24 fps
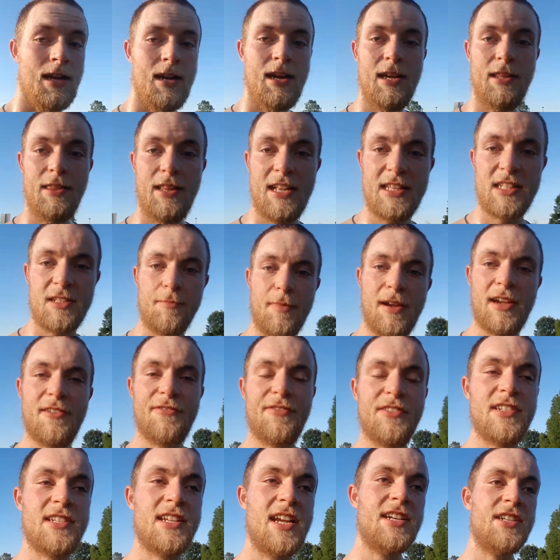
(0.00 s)
And that's a
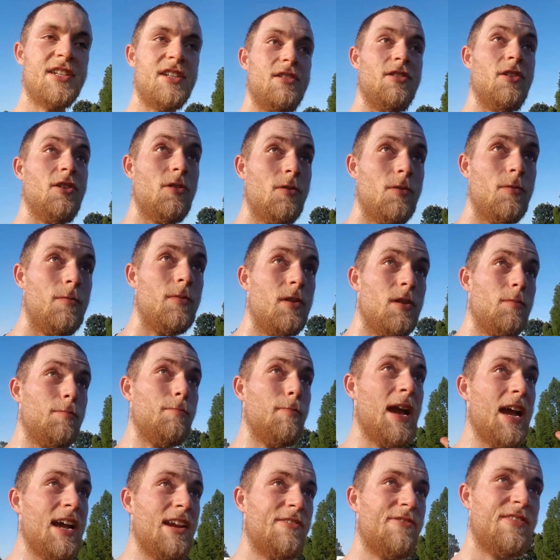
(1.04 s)
manifestation. You're you're
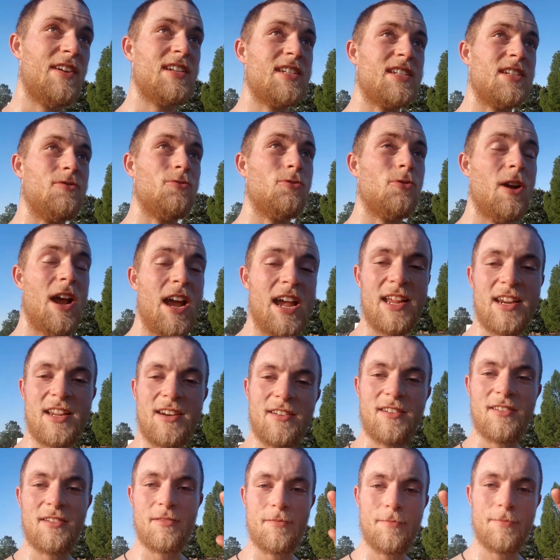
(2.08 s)
manifesting
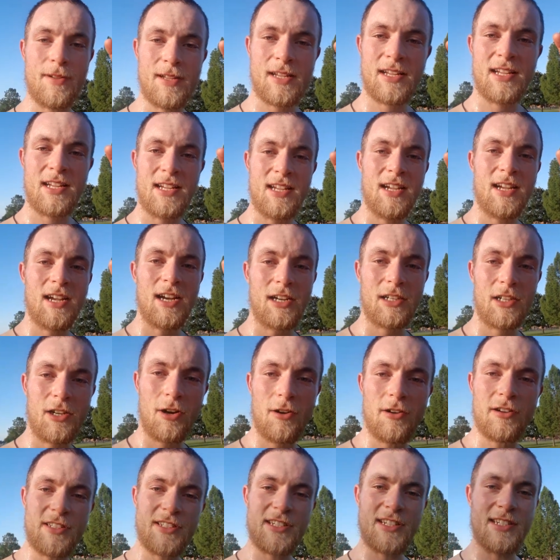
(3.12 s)
random
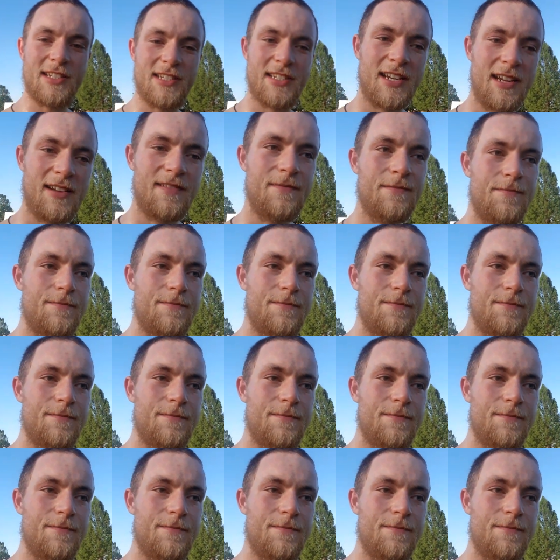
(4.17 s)
occurrences.